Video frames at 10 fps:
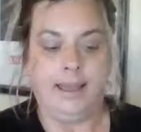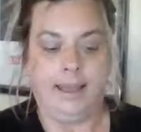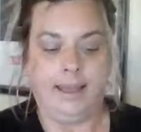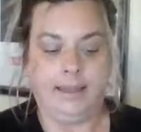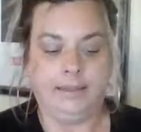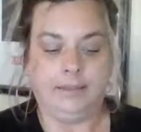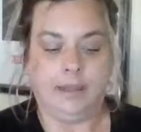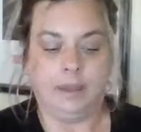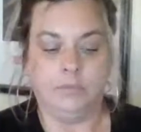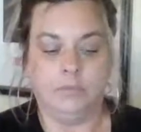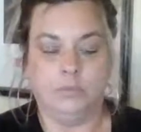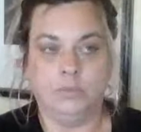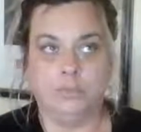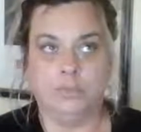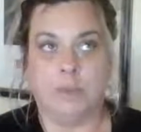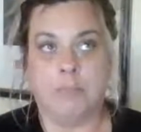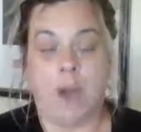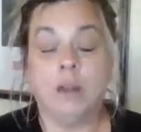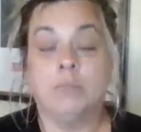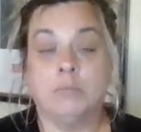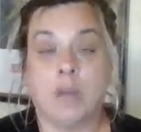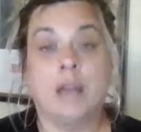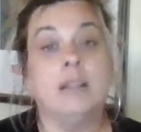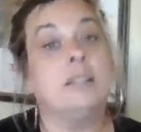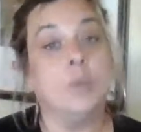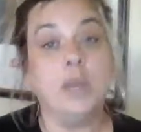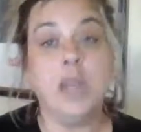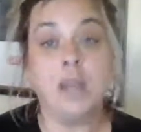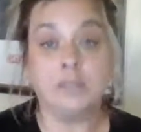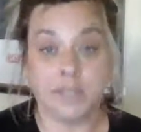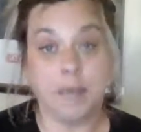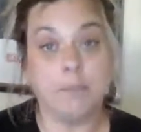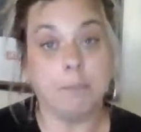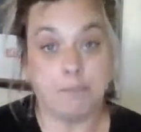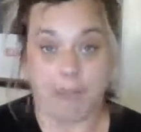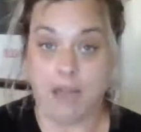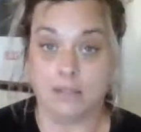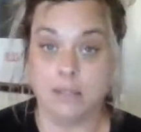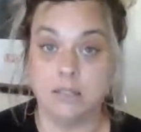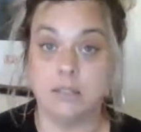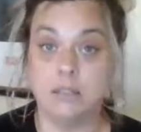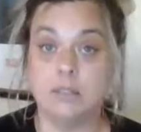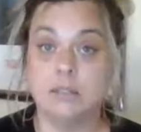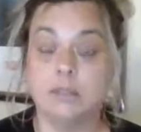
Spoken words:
and the bottom line is we have to get balanced.